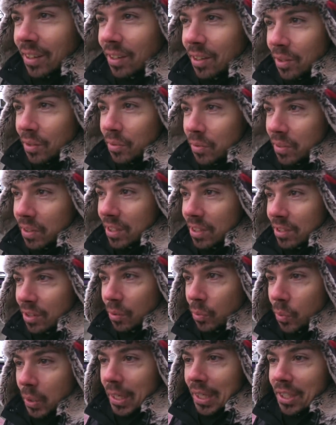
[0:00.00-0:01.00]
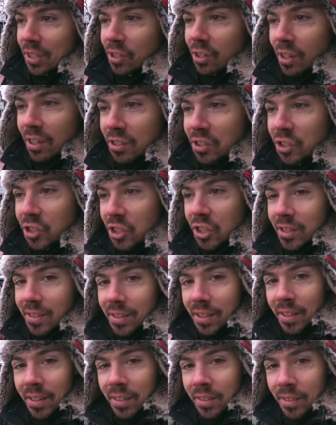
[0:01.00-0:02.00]
Oh, these are wheat
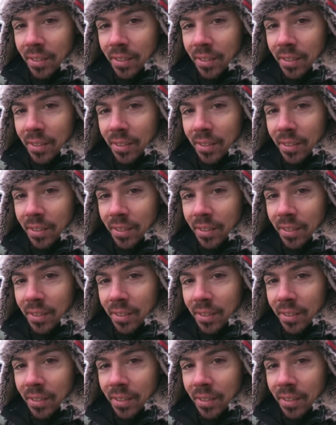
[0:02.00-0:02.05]
sausages.